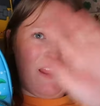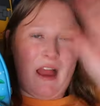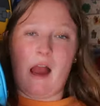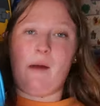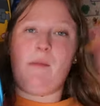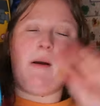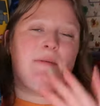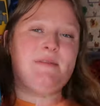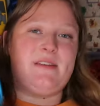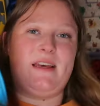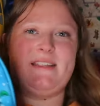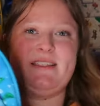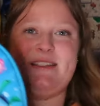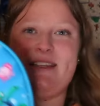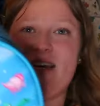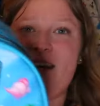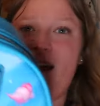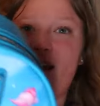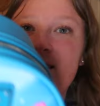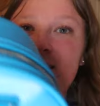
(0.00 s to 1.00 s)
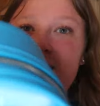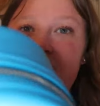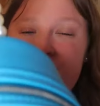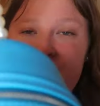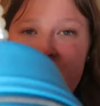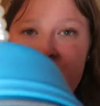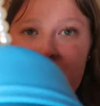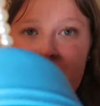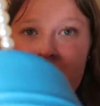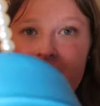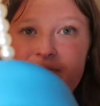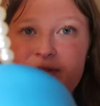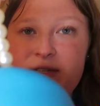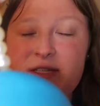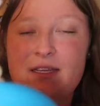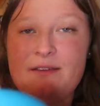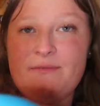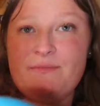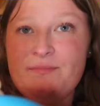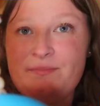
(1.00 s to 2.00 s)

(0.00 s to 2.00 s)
I'm obsessed. And I love the pearls